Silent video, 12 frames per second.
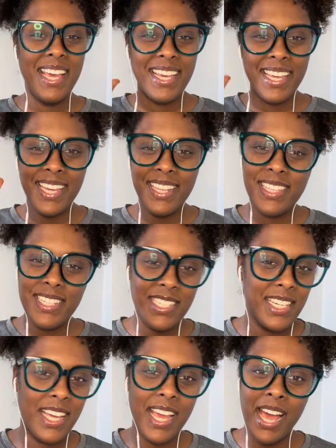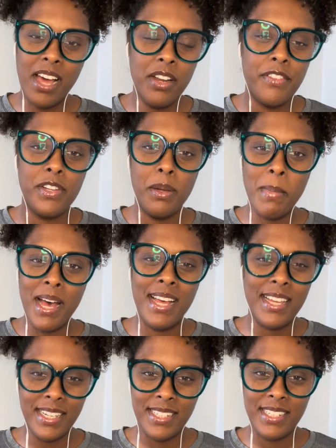Get the shit out of your
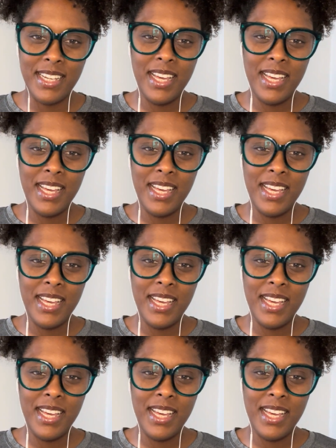mind.